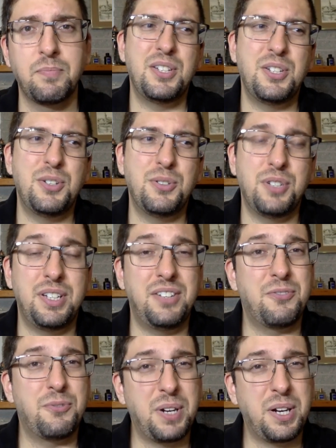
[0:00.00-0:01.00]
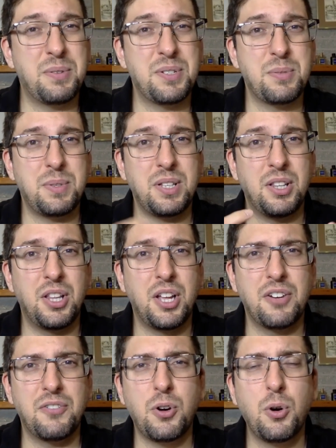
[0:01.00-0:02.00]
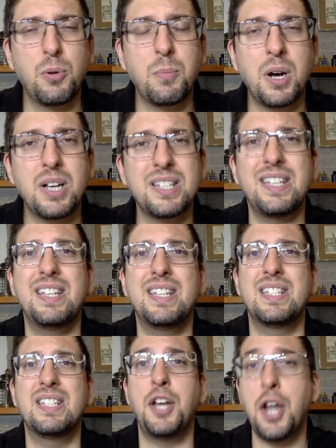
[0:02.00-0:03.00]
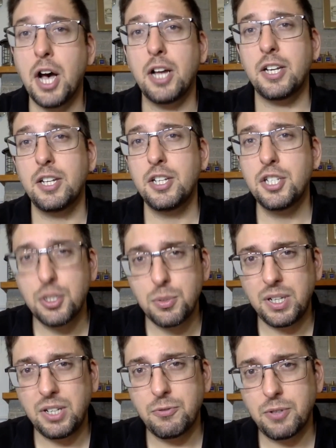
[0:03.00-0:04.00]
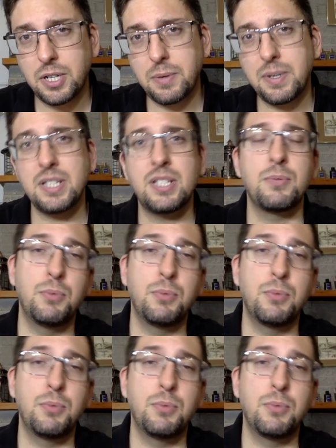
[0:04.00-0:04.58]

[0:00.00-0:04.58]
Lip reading: Usually, fragrance with a lot of oak moss is not a sweet fragrance,